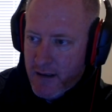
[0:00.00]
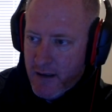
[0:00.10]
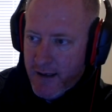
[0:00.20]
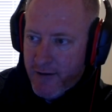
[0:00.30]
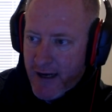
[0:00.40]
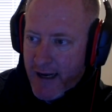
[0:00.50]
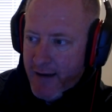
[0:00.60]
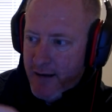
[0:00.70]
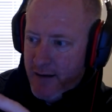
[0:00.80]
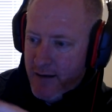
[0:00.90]
little
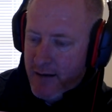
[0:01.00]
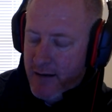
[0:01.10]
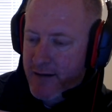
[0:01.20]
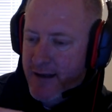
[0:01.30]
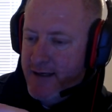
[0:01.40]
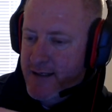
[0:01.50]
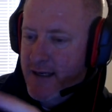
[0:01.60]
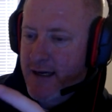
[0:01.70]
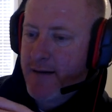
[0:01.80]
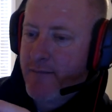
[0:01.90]
guy that's
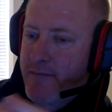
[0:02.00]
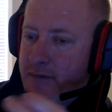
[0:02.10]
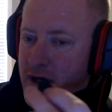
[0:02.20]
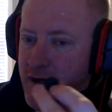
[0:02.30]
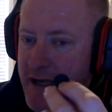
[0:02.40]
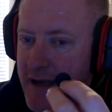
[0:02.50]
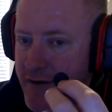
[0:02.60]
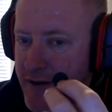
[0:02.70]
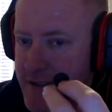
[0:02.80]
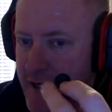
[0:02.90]
concave
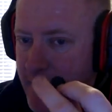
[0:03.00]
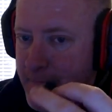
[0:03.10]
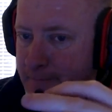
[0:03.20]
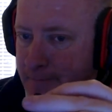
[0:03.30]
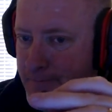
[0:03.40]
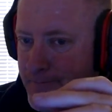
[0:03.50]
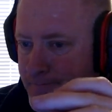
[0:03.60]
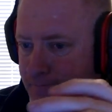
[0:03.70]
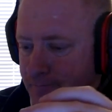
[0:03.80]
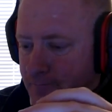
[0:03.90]
on the top,
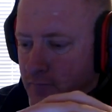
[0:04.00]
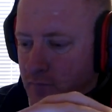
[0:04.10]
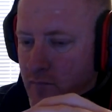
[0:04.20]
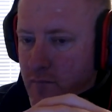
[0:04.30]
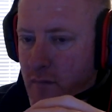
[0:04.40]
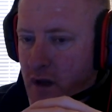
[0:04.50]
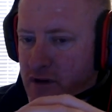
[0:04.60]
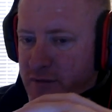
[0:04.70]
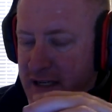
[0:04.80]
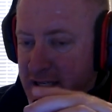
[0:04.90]

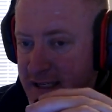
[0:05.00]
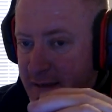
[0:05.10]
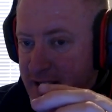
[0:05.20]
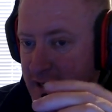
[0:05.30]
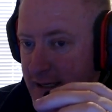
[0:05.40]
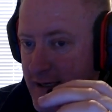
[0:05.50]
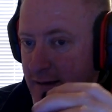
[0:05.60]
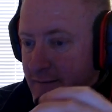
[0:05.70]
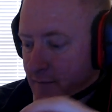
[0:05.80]
which means it dips in.